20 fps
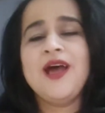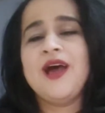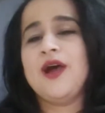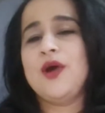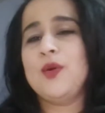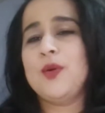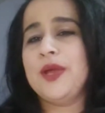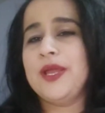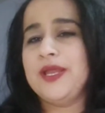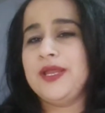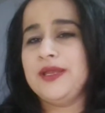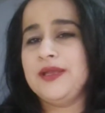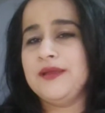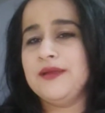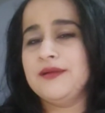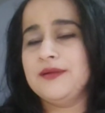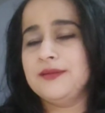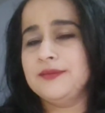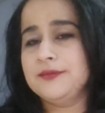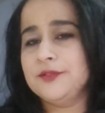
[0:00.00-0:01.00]
how I
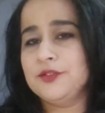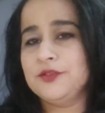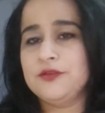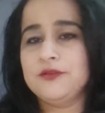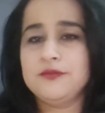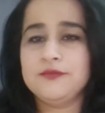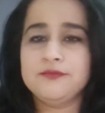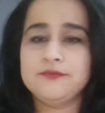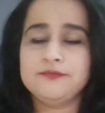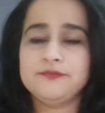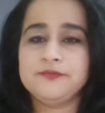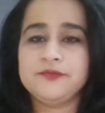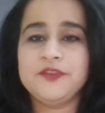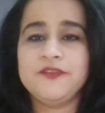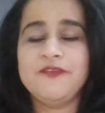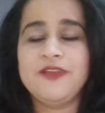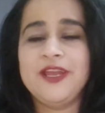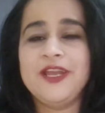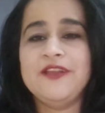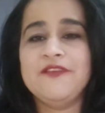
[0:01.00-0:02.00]

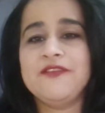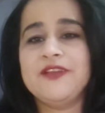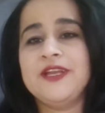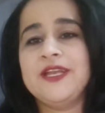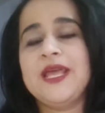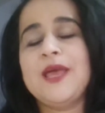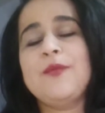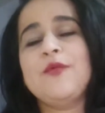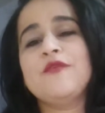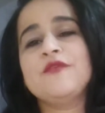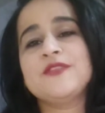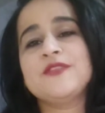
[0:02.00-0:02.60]
wear different type of